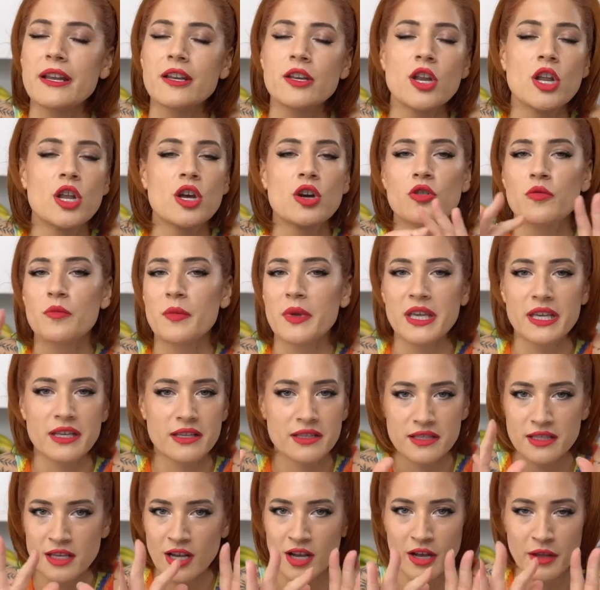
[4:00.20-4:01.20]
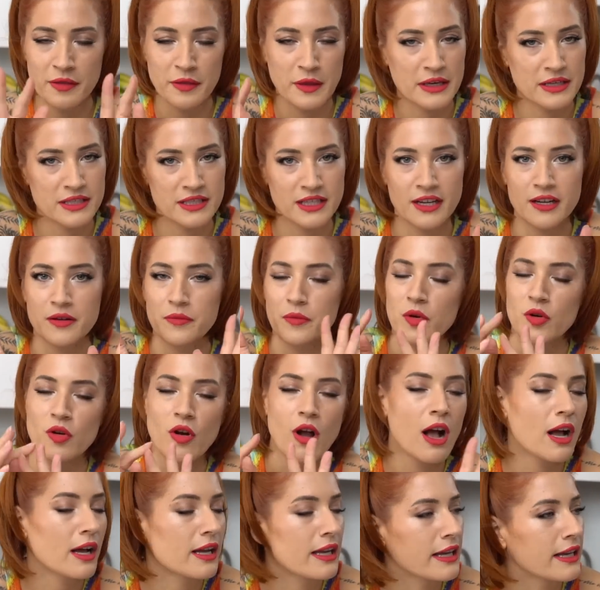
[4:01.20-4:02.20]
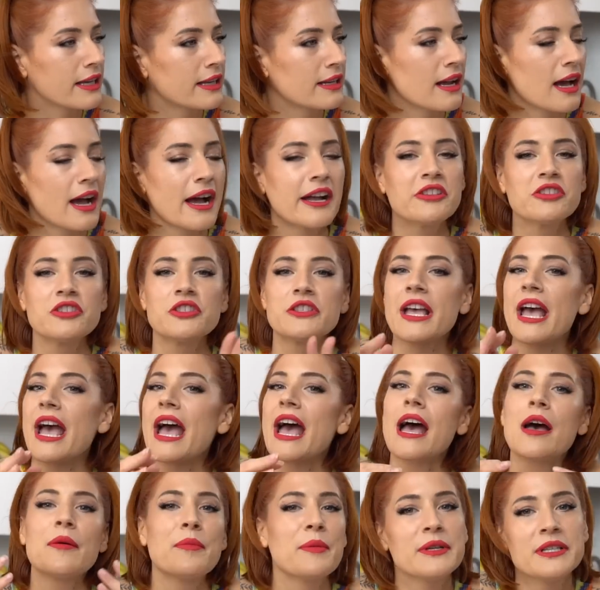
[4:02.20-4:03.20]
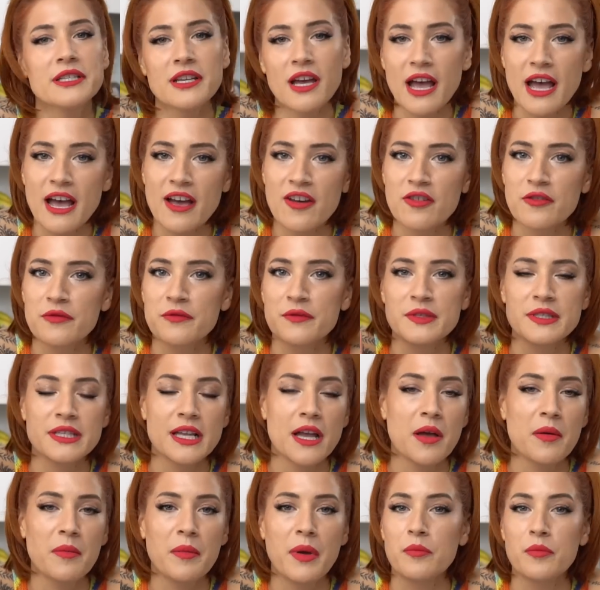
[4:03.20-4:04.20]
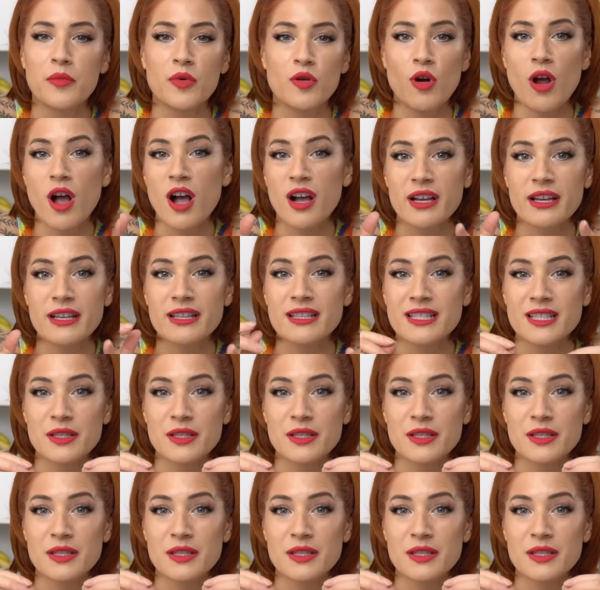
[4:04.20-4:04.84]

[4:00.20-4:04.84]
no means authentic Moroccan. I just happen to have some Moroccan